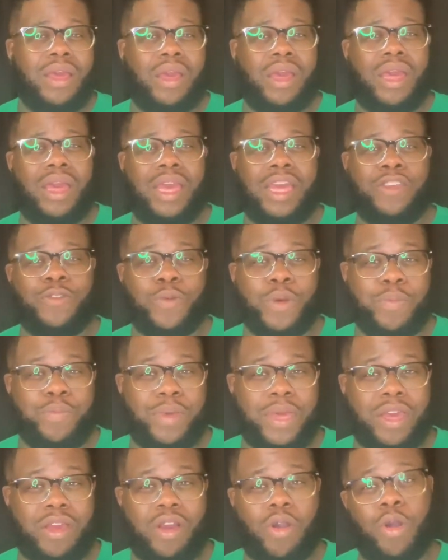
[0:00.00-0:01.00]
is what
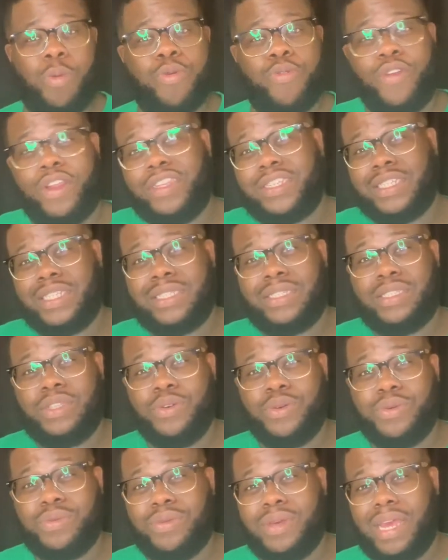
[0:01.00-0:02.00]
big corporations
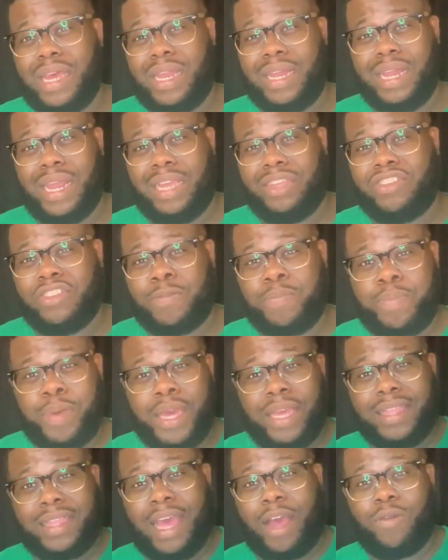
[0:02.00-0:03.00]
do, and they just
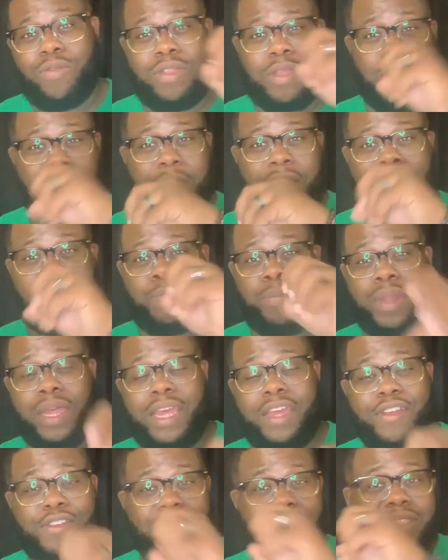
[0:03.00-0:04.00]
picked out the best
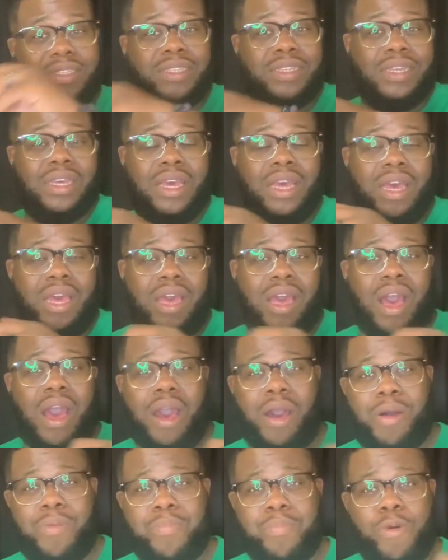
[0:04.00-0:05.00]
players,
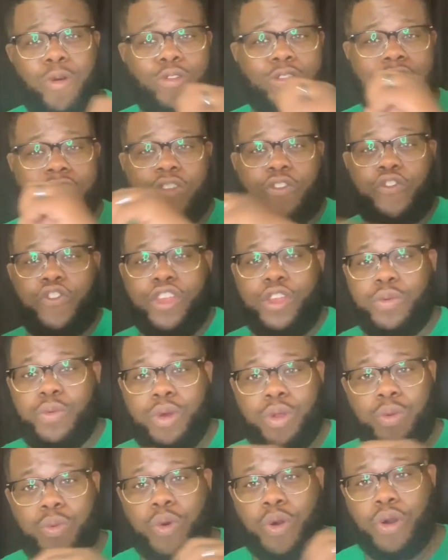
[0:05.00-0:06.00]
Moses
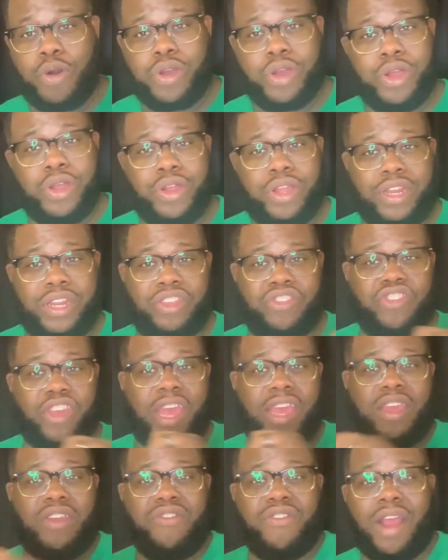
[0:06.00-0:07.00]
Fleetwood Walker and the
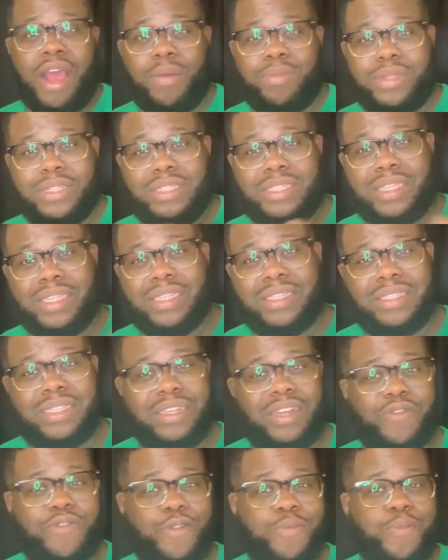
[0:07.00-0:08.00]
Jackie Robinsons and
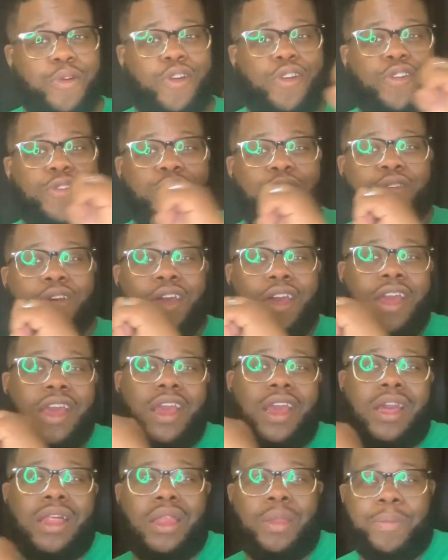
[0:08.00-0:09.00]
the Roberto
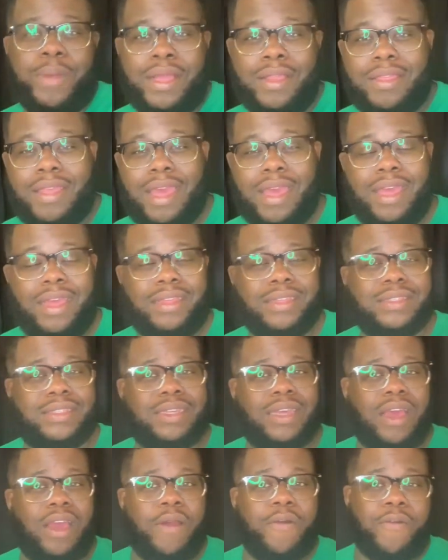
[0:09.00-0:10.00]
Clementes,
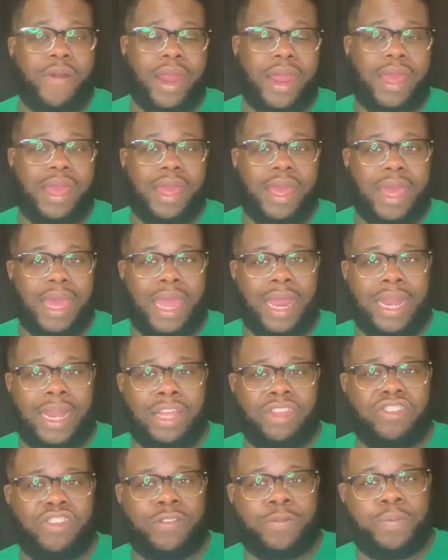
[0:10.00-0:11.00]
right? And they
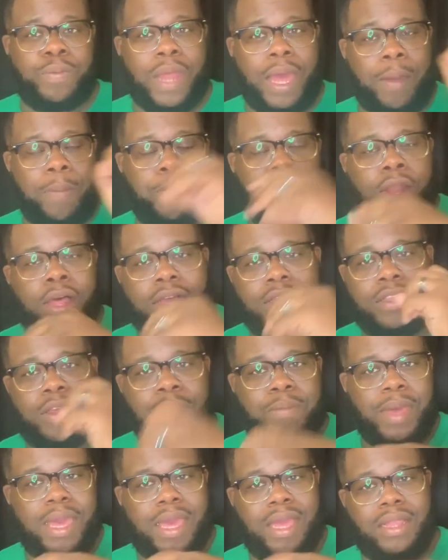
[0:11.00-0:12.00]
just like plugged
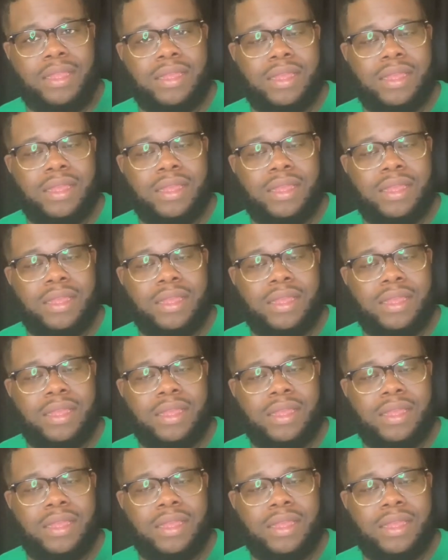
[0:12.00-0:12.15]
them in,